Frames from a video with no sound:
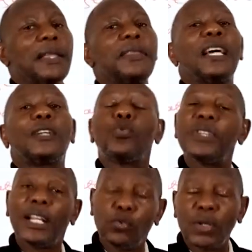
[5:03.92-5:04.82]
that
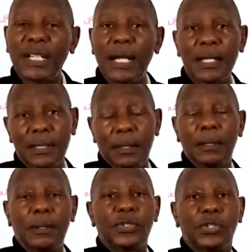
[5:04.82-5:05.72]
that water is
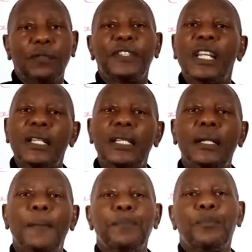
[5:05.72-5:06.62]
softened.
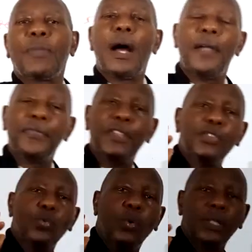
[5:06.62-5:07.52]
And this
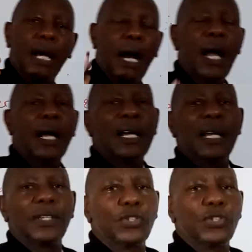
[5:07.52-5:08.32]
water is